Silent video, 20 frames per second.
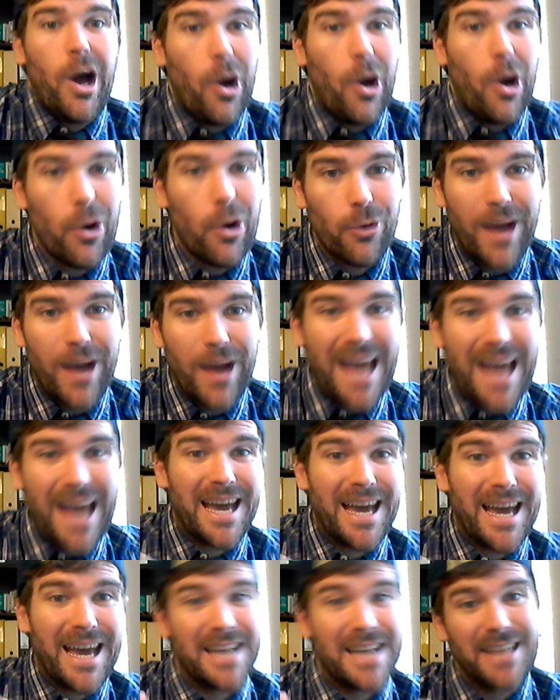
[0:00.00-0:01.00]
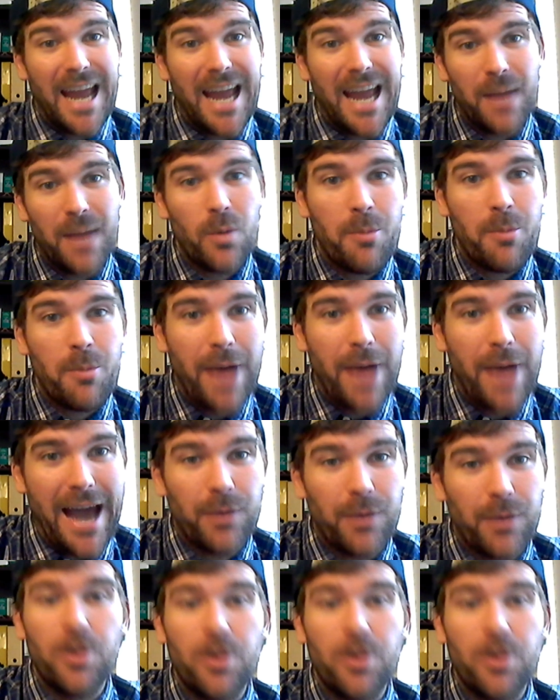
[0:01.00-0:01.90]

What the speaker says: Alright guys, and we're back.